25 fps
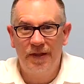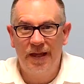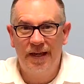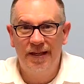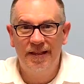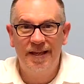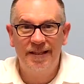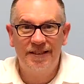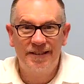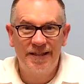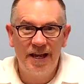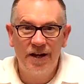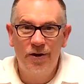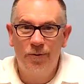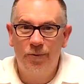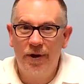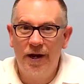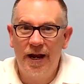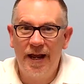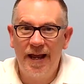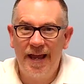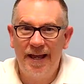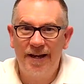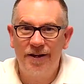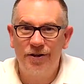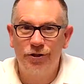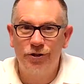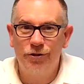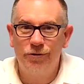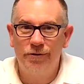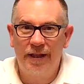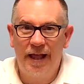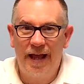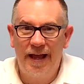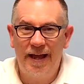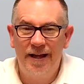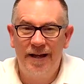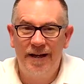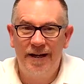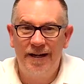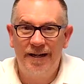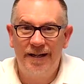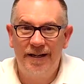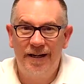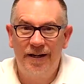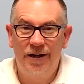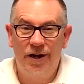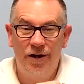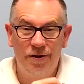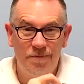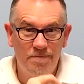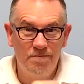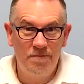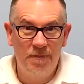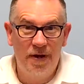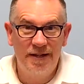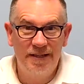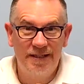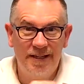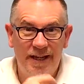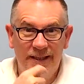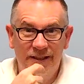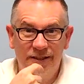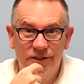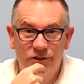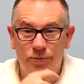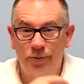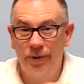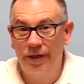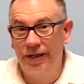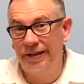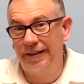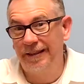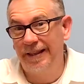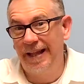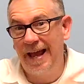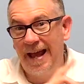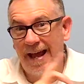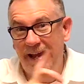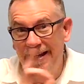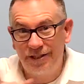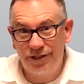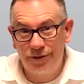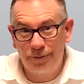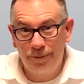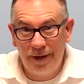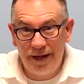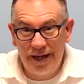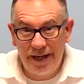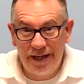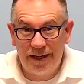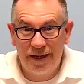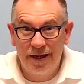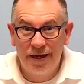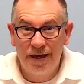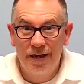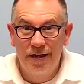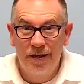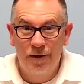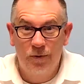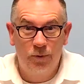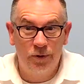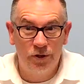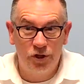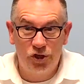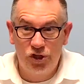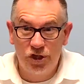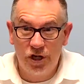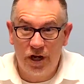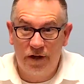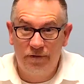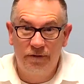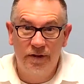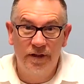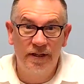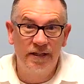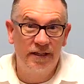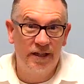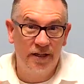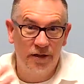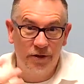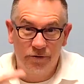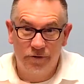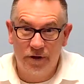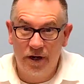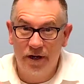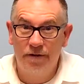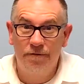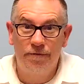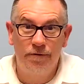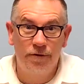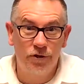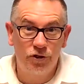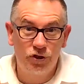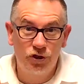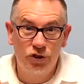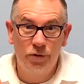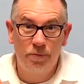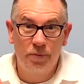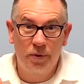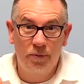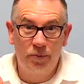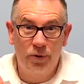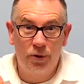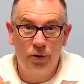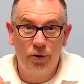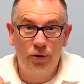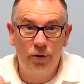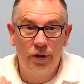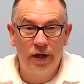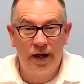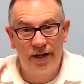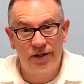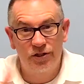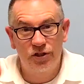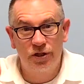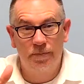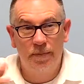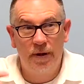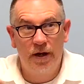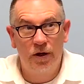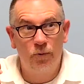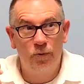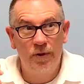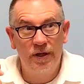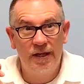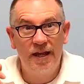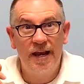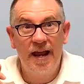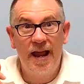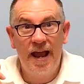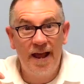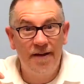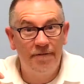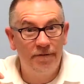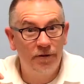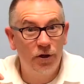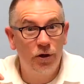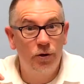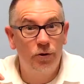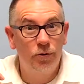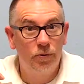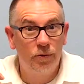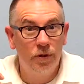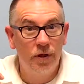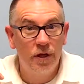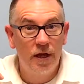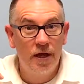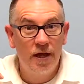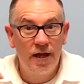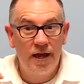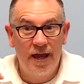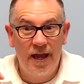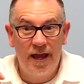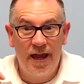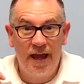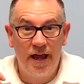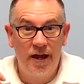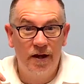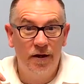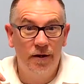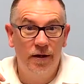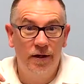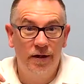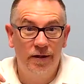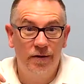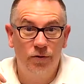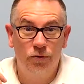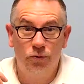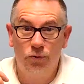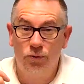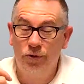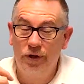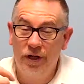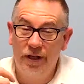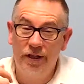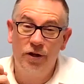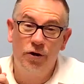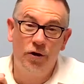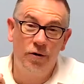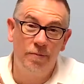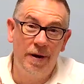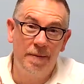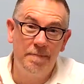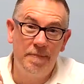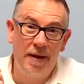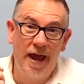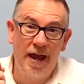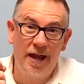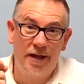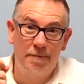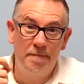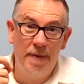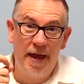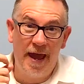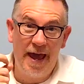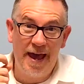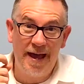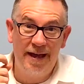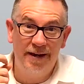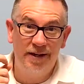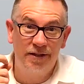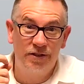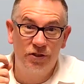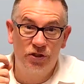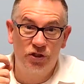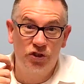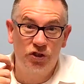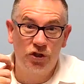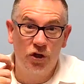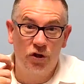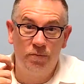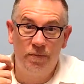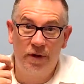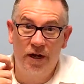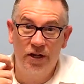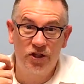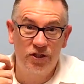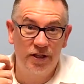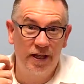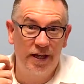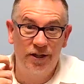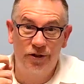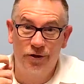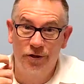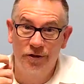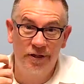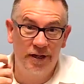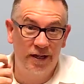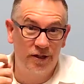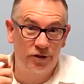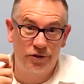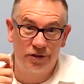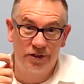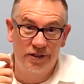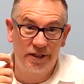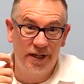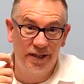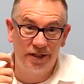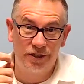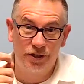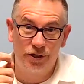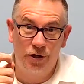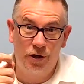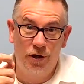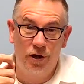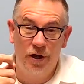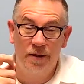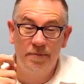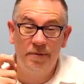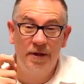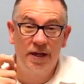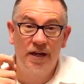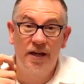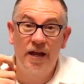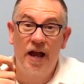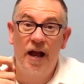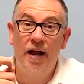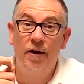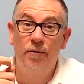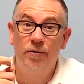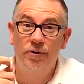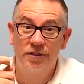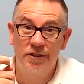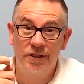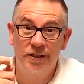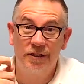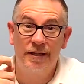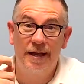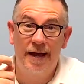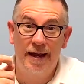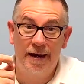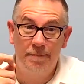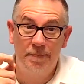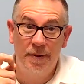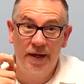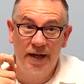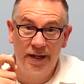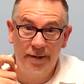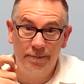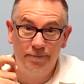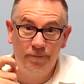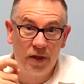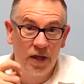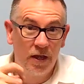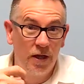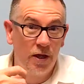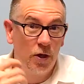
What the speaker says: And that's kind of what I had to do on Monday this week. Last week was shoveling, getting ready for the Super Bowl, actually about a week and a half ago, and really hurt my back bad, so much that I couldn't exercise at all. I mean, I was in a lot of pain.